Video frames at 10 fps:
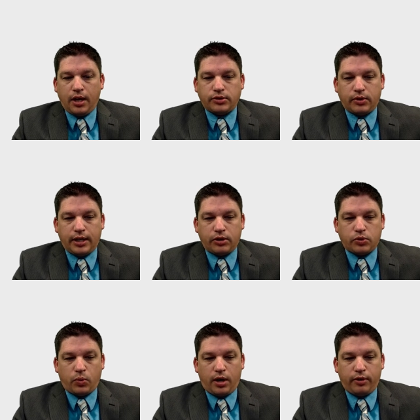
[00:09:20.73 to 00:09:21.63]
So
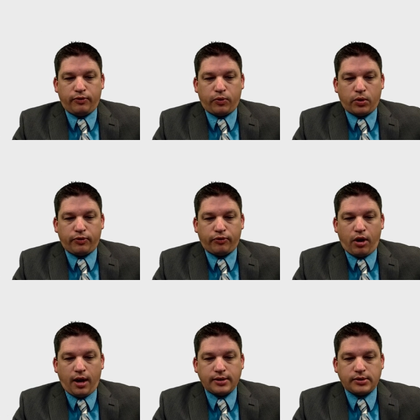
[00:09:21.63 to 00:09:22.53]
here's one for
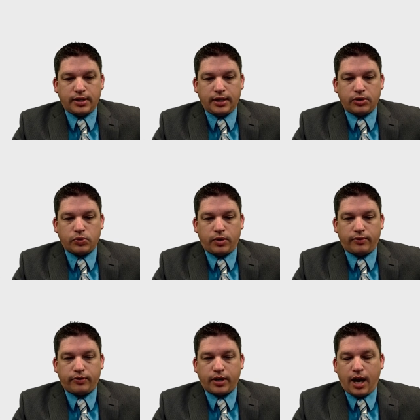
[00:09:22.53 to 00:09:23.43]
Frost and here's one
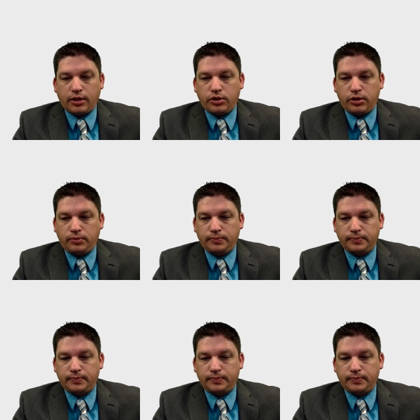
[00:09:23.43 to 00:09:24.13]
for Kachu.